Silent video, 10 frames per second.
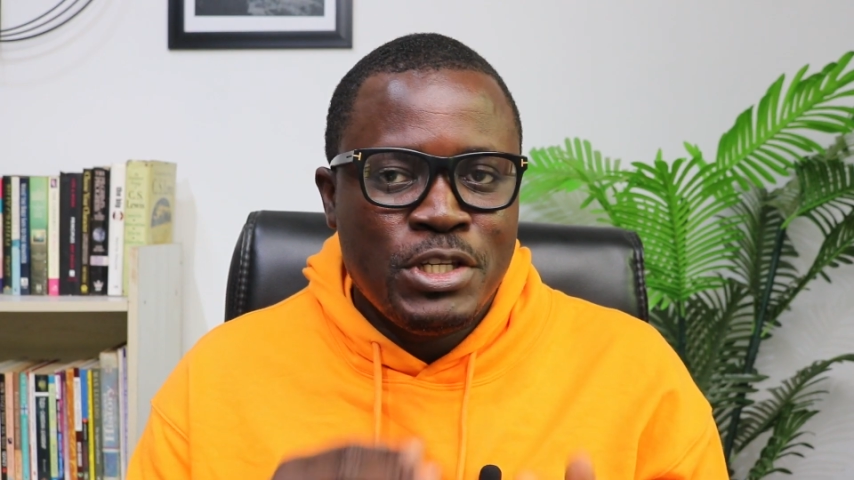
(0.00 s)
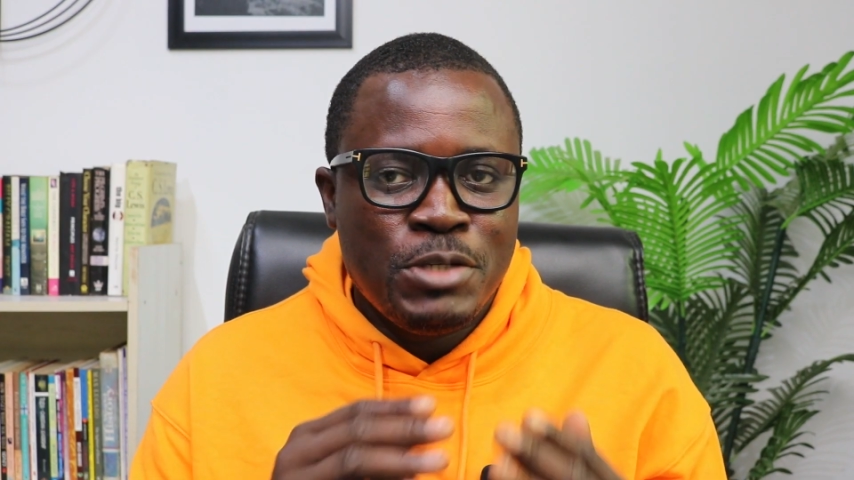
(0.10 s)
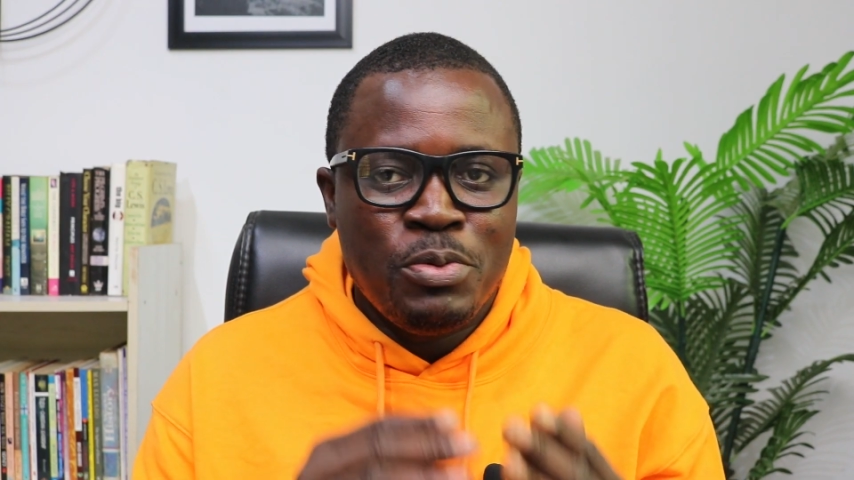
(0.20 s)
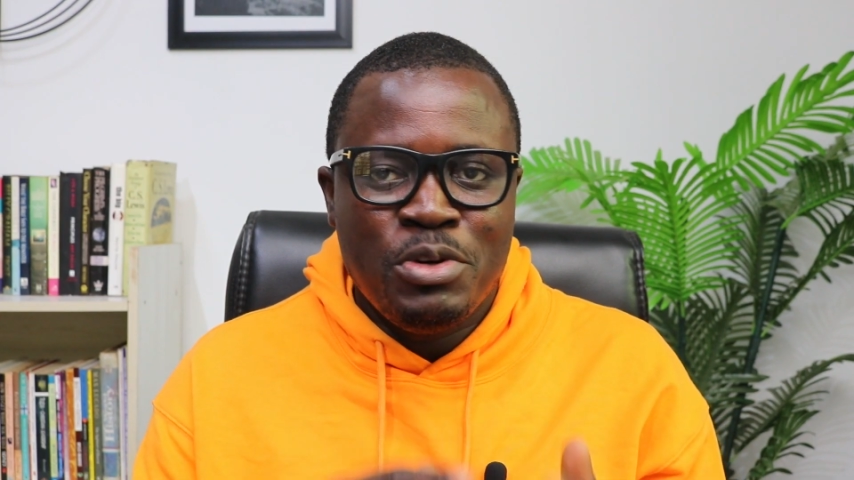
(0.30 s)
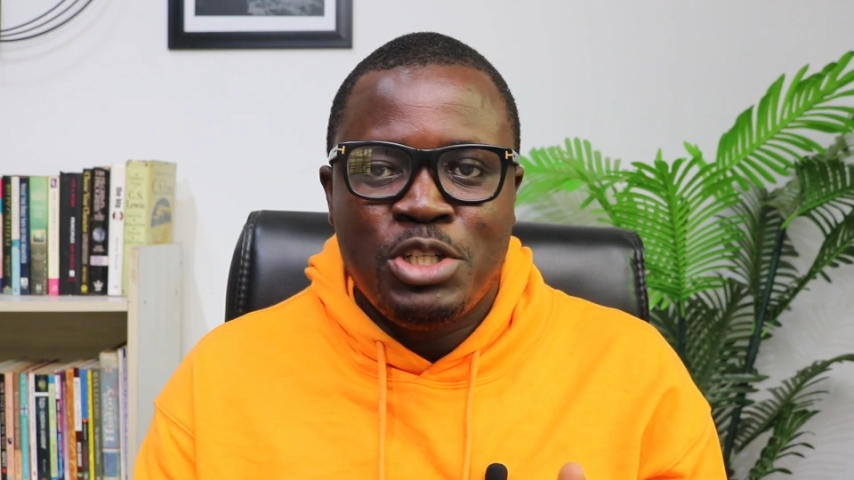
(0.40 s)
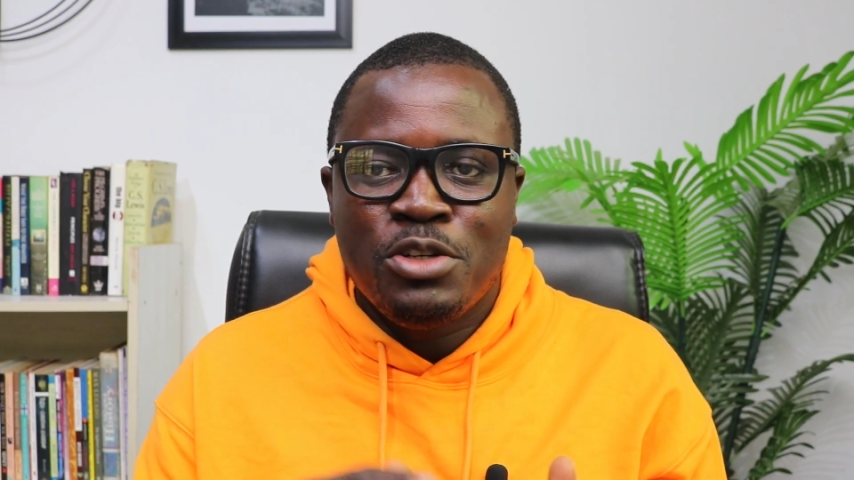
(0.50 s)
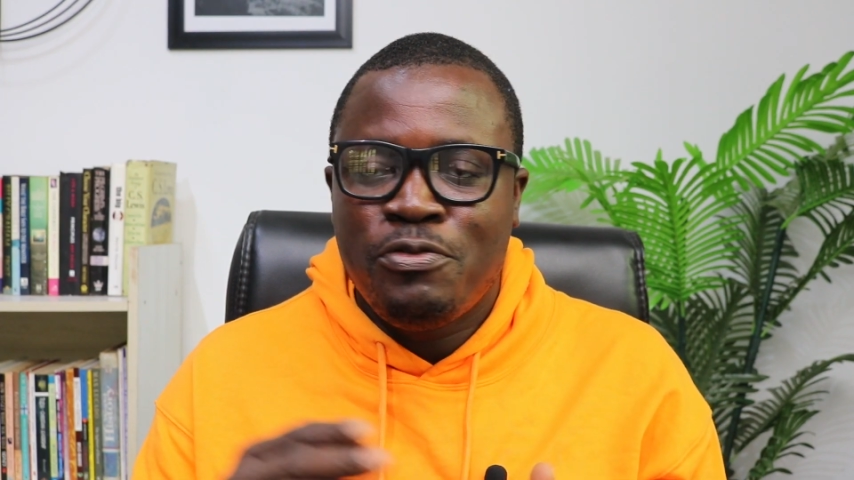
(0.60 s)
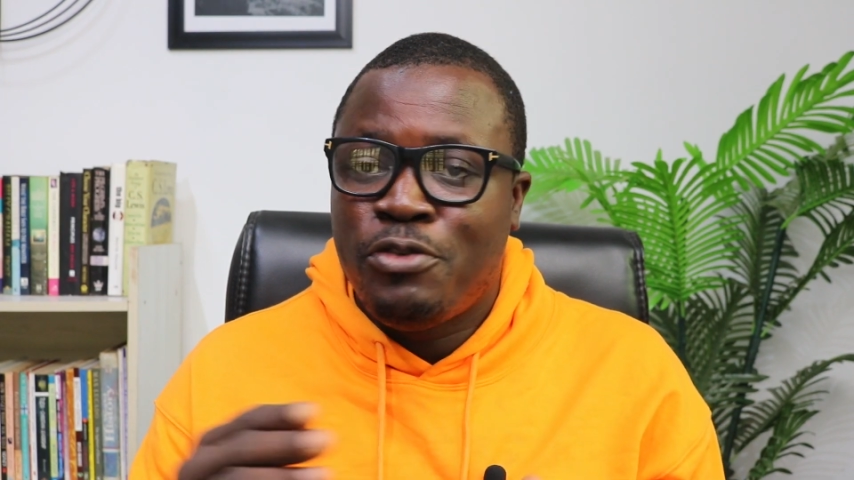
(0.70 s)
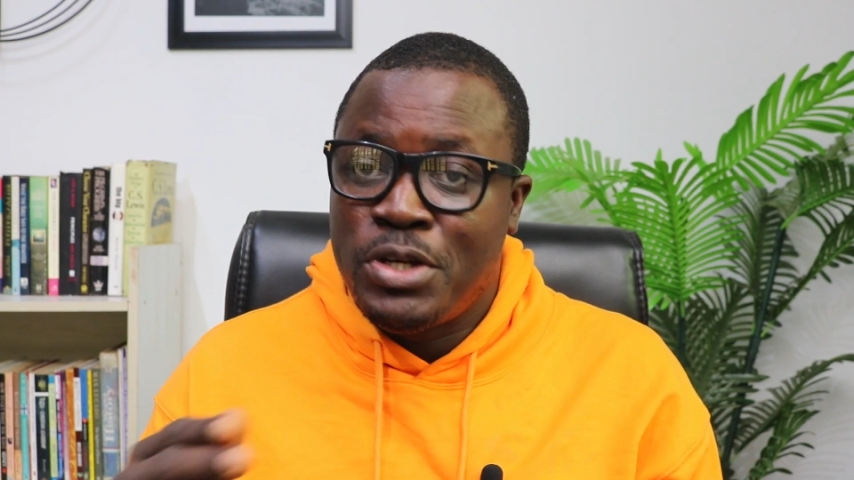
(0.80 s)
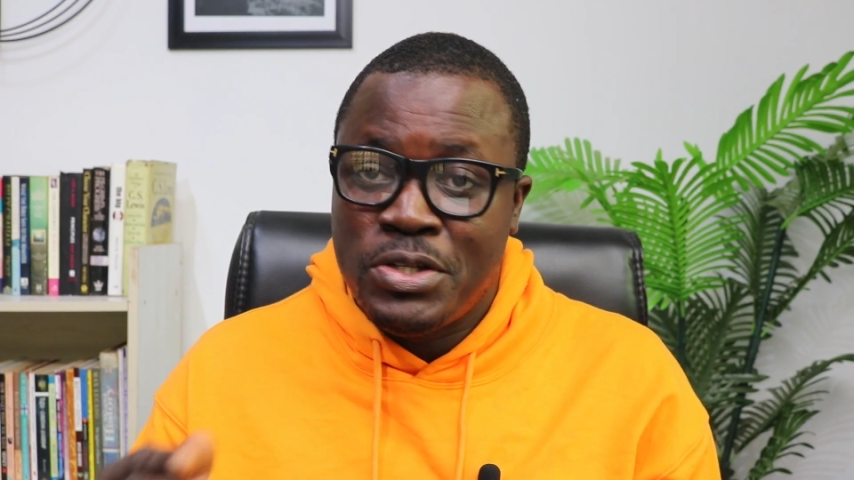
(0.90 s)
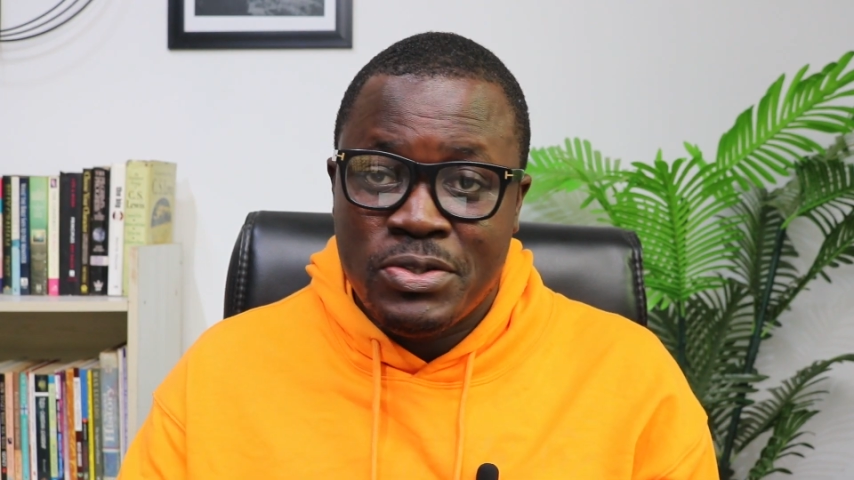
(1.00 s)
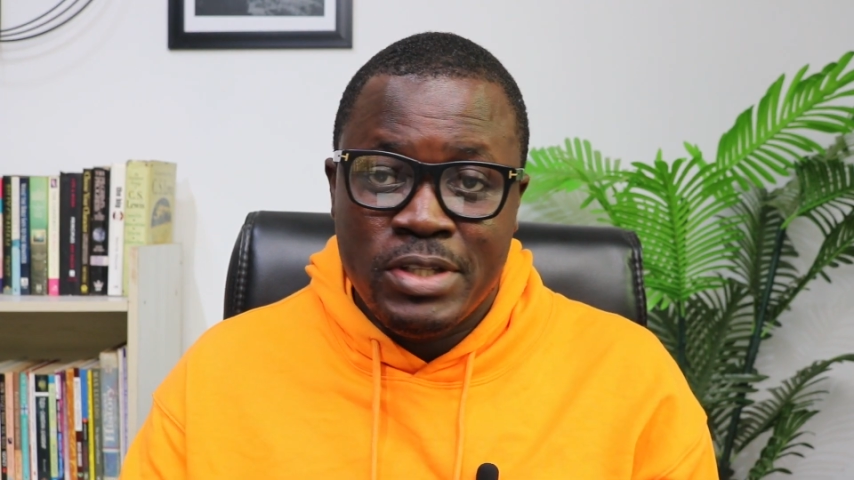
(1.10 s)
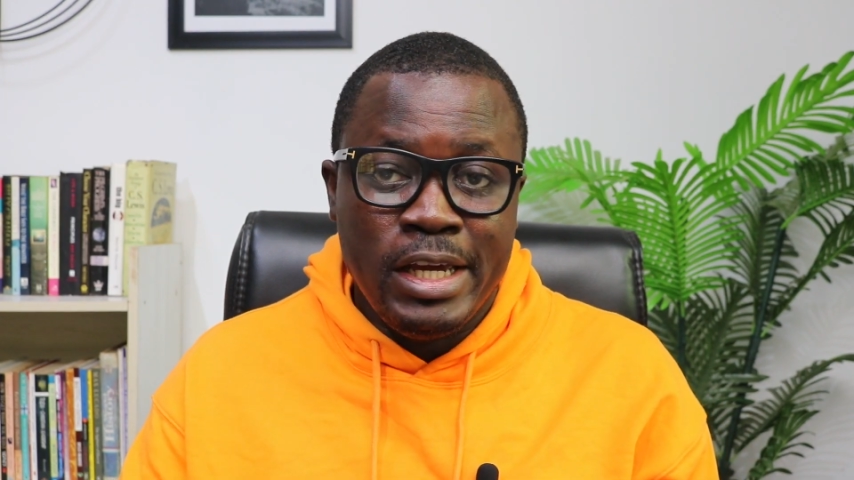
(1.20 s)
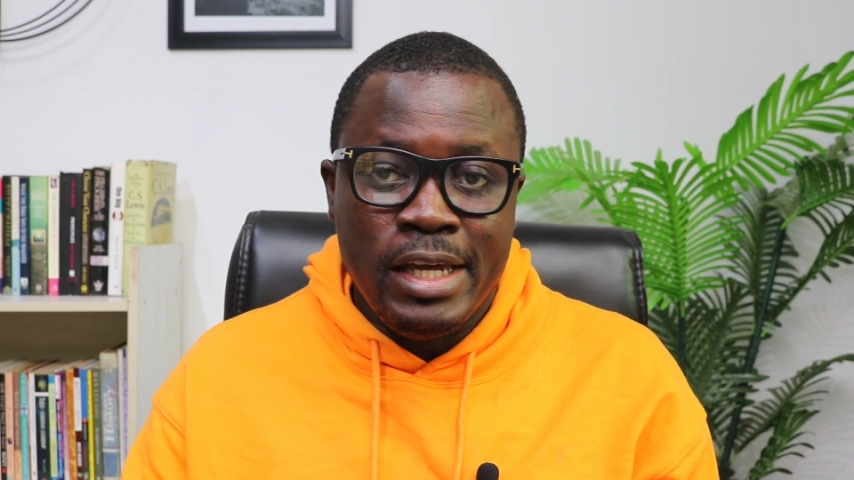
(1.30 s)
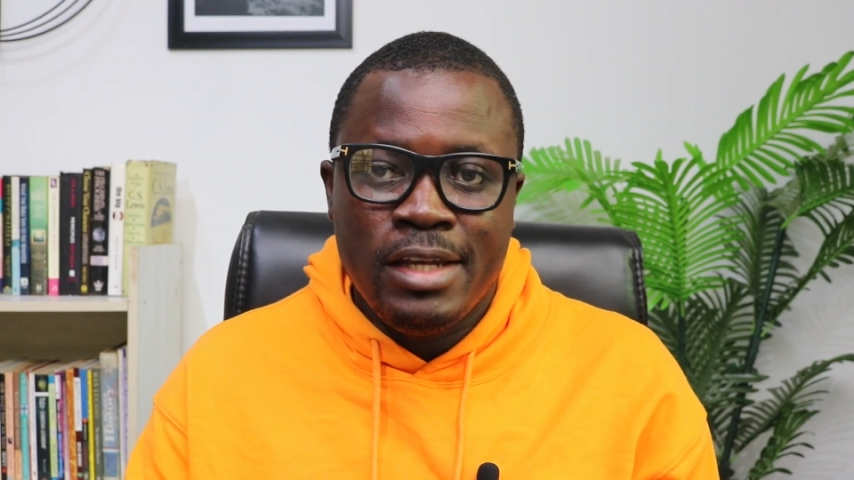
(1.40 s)
inspiration for you
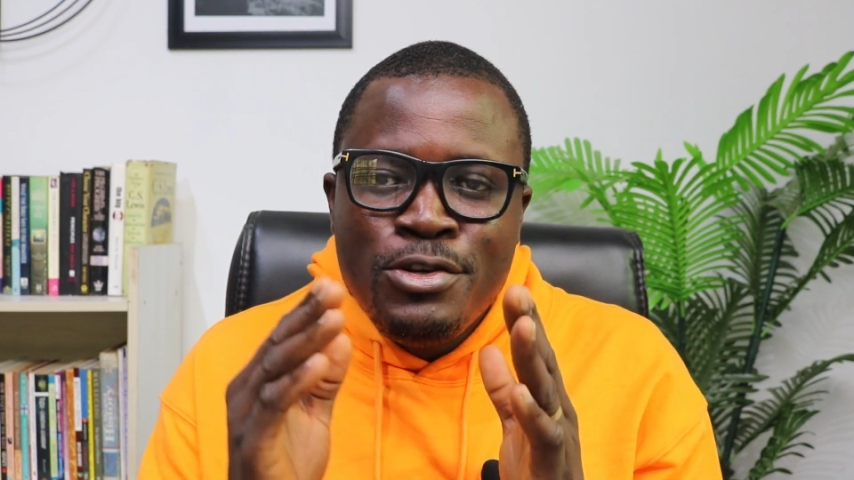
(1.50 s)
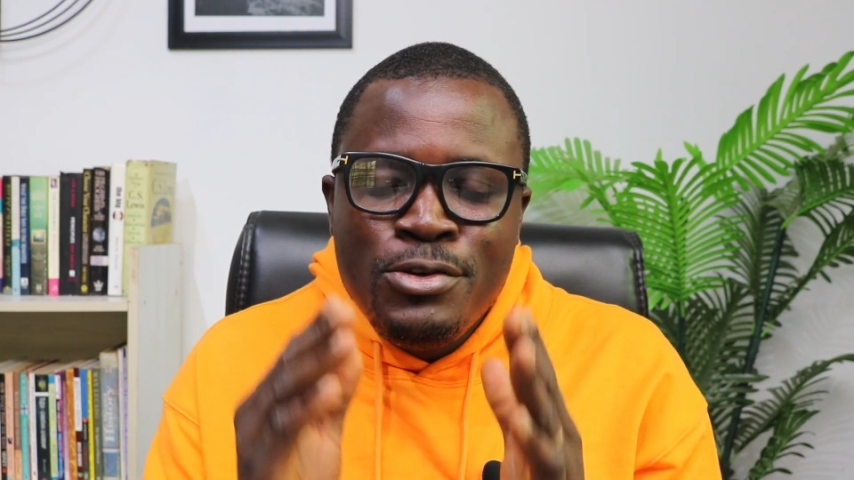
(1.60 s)
today.